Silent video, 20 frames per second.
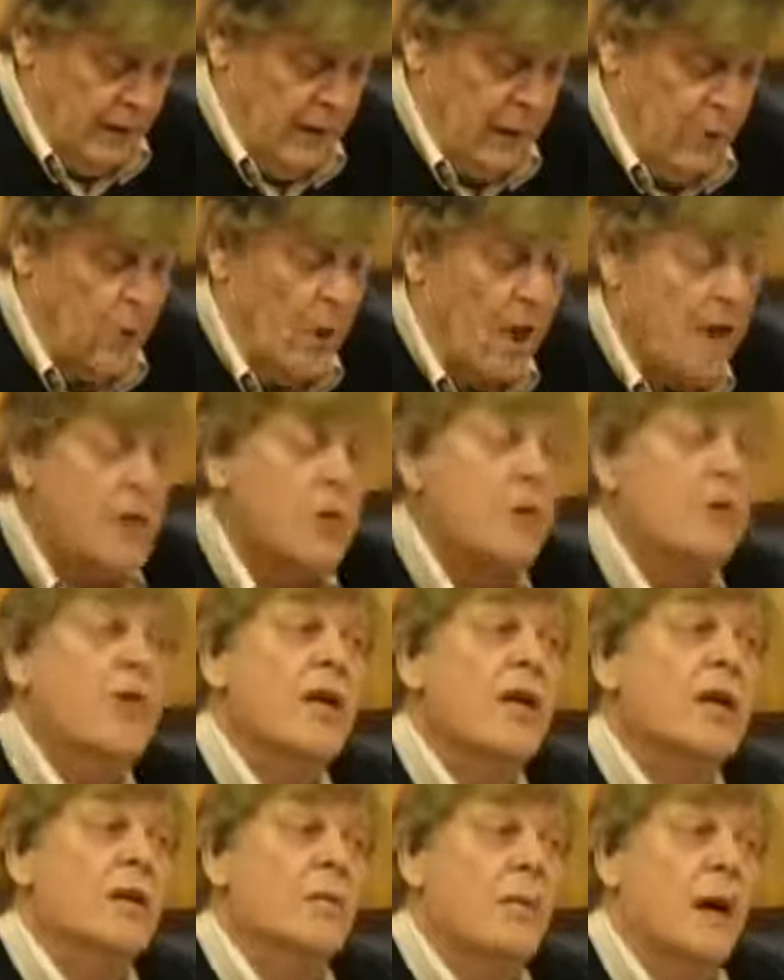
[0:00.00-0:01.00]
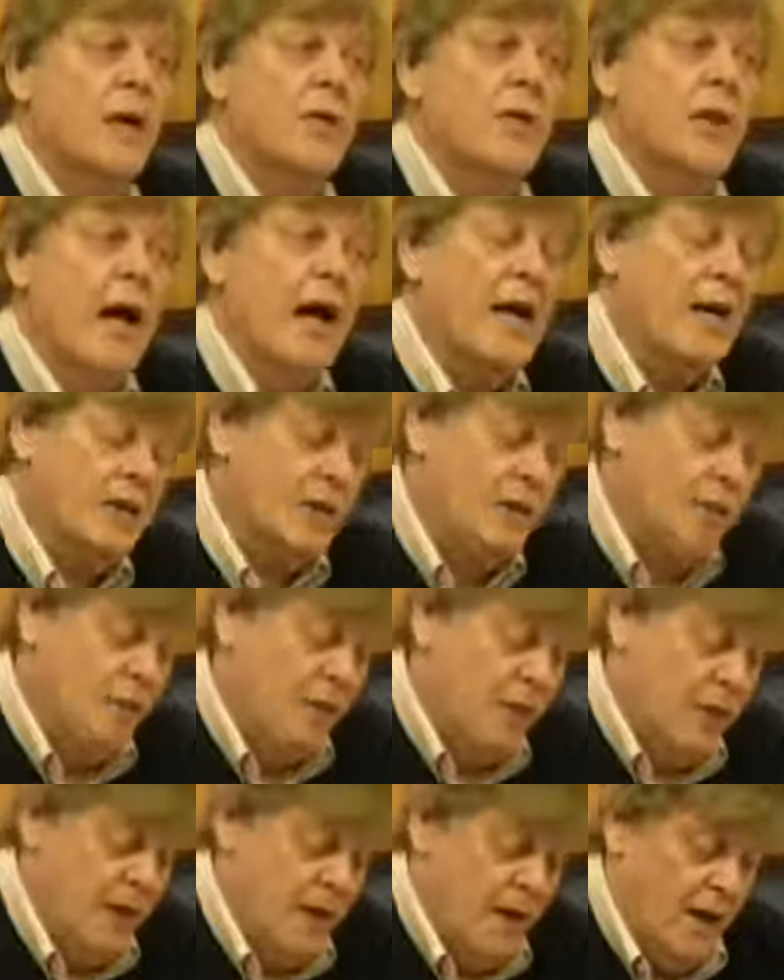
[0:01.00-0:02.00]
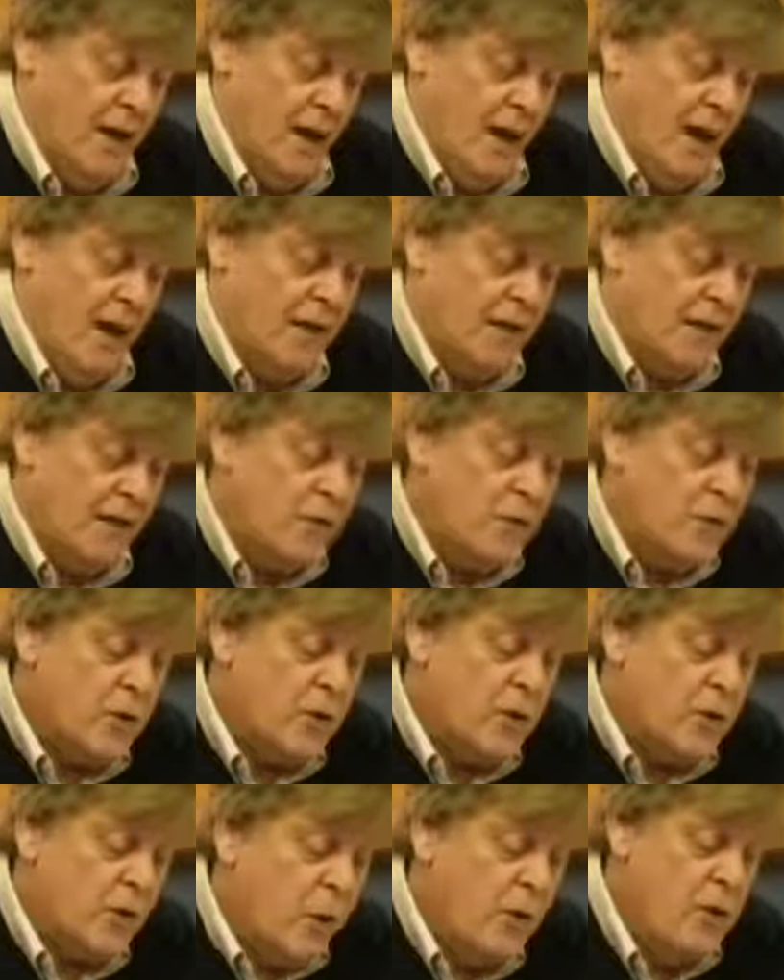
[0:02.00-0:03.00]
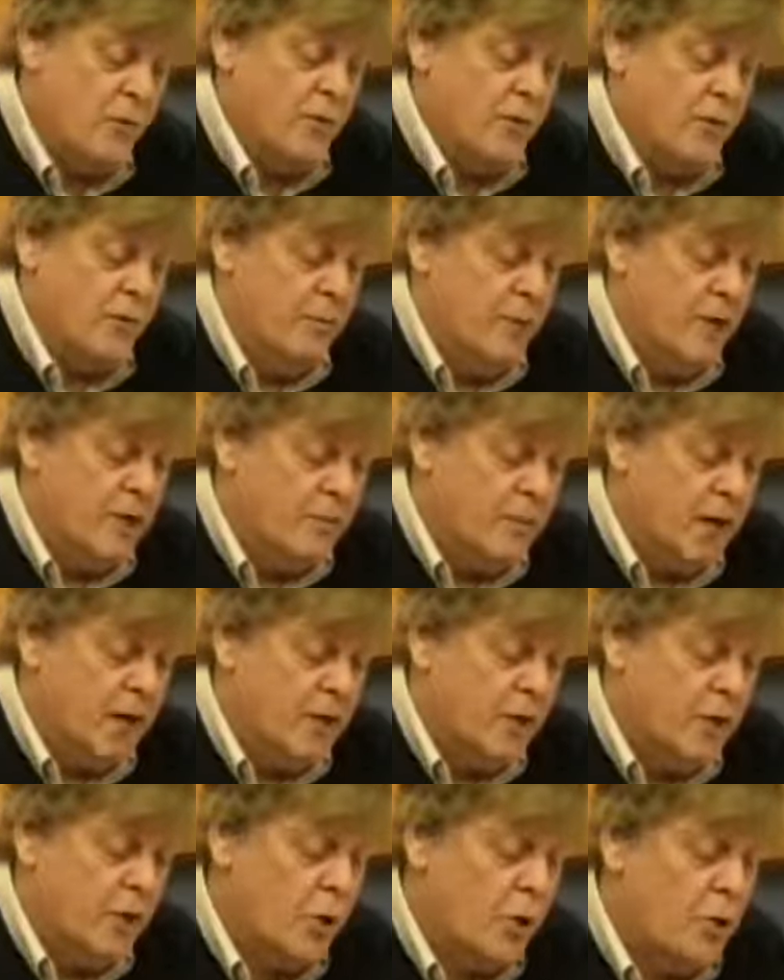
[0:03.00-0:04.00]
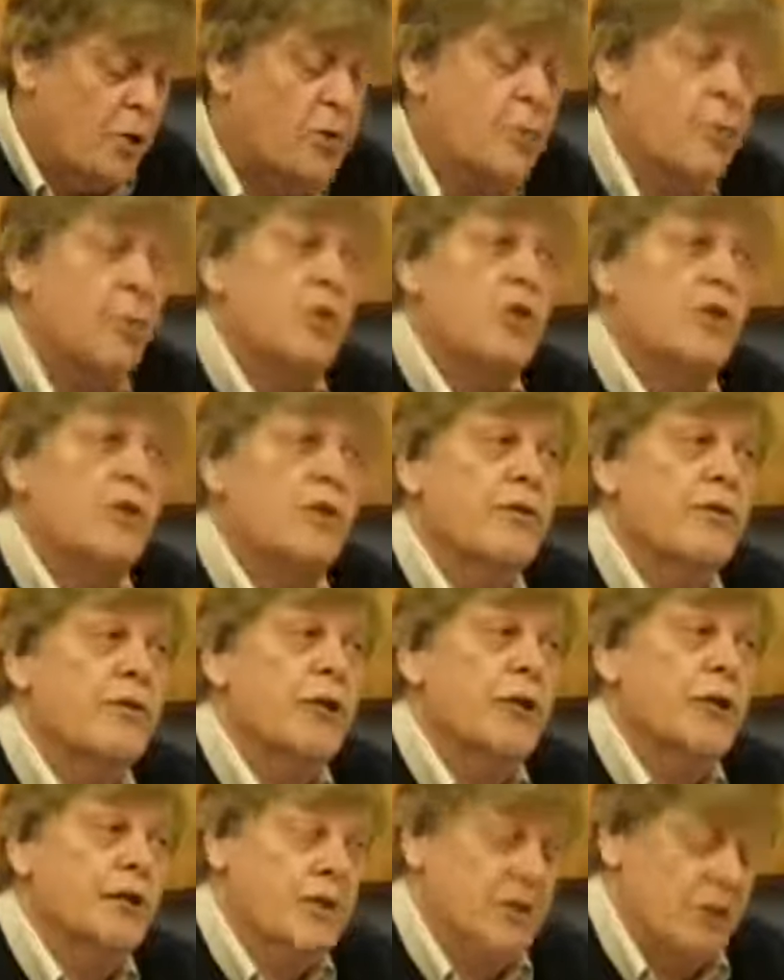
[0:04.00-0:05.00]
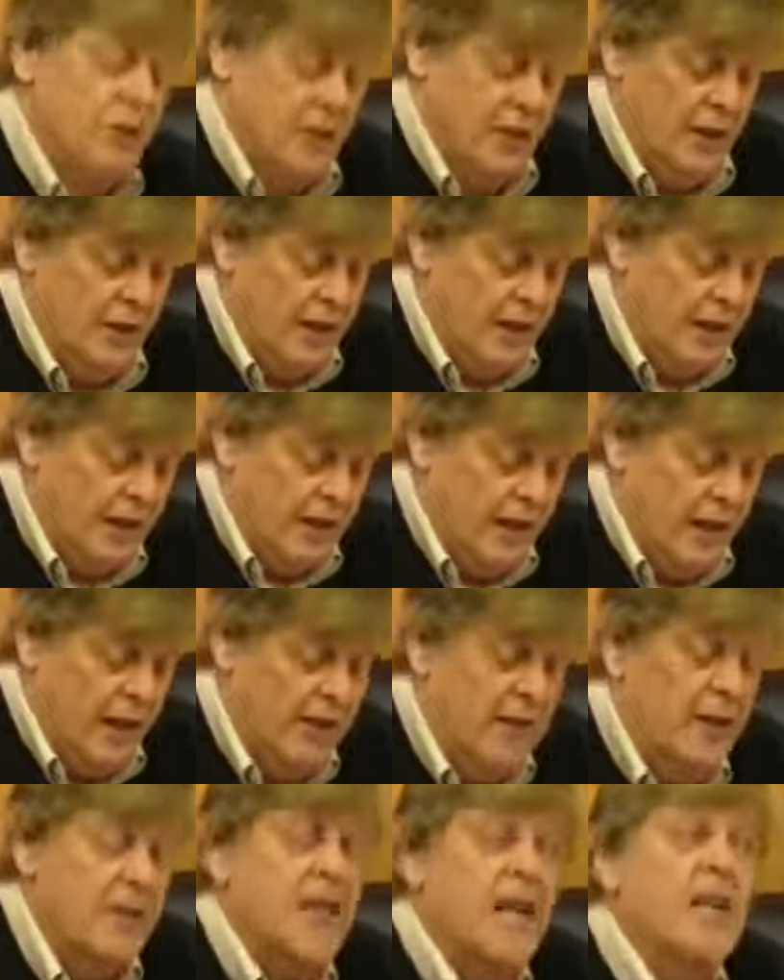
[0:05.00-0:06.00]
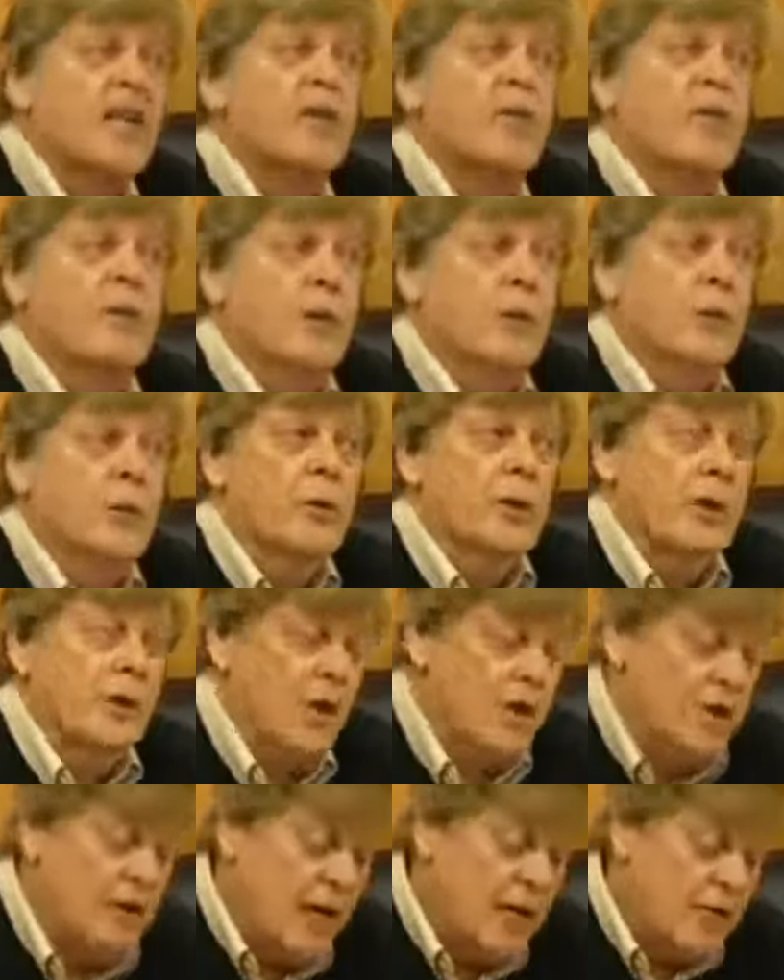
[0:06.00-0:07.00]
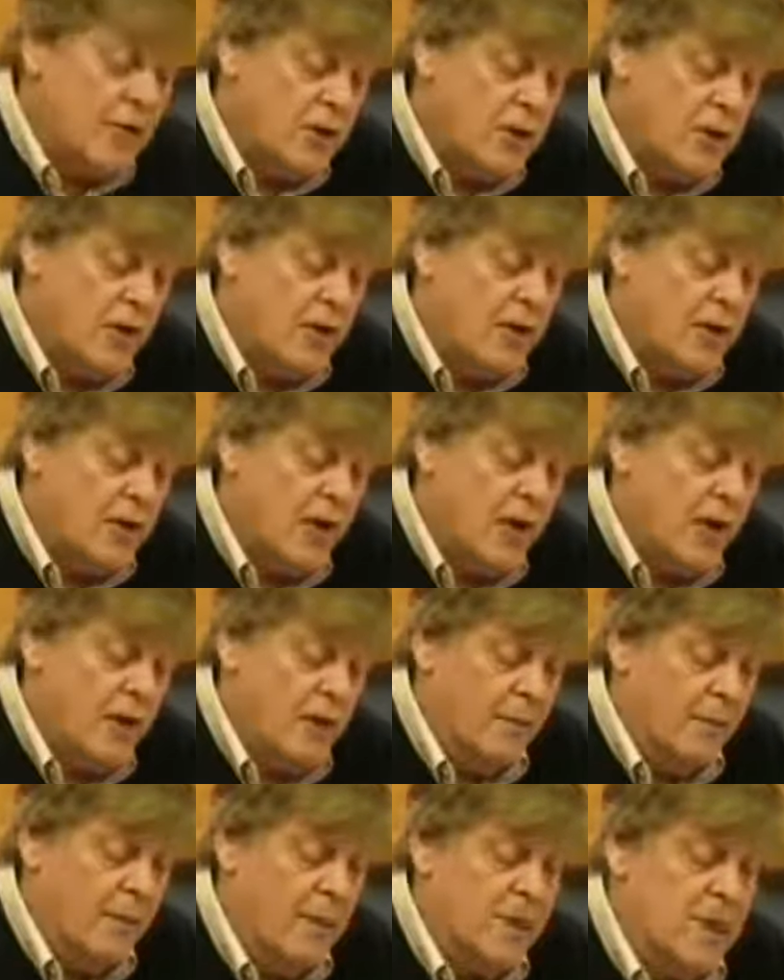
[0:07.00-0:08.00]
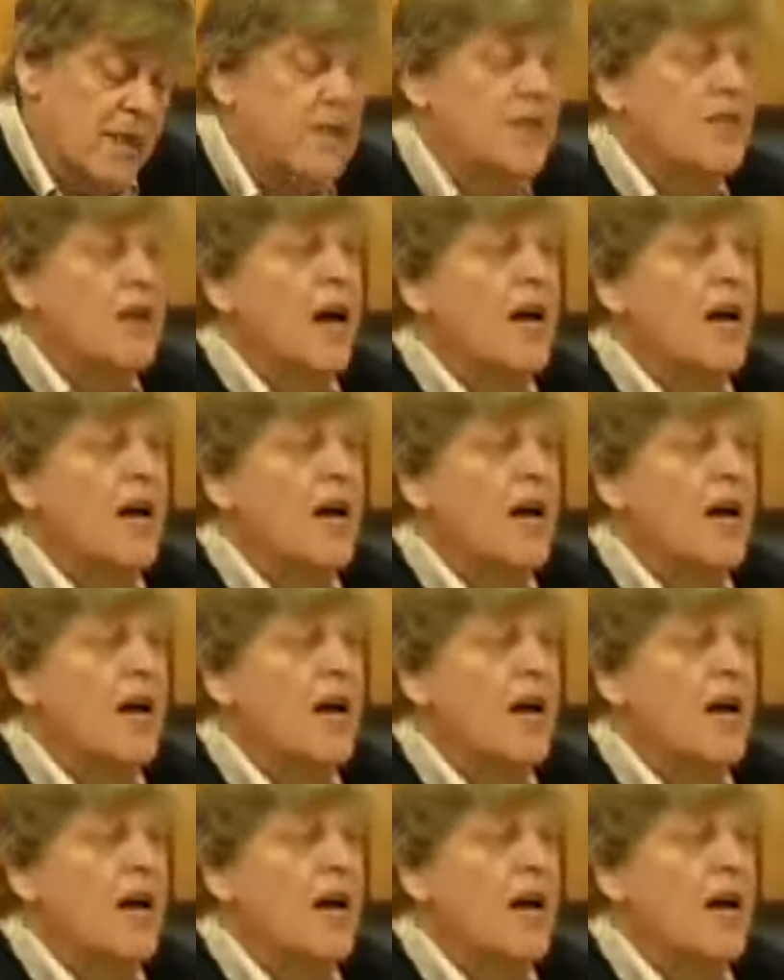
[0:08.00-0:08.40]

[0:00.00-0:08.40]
Now, while you think about that, I'll give you a quote made by George Bush I in an interview with the Los Angeles Times in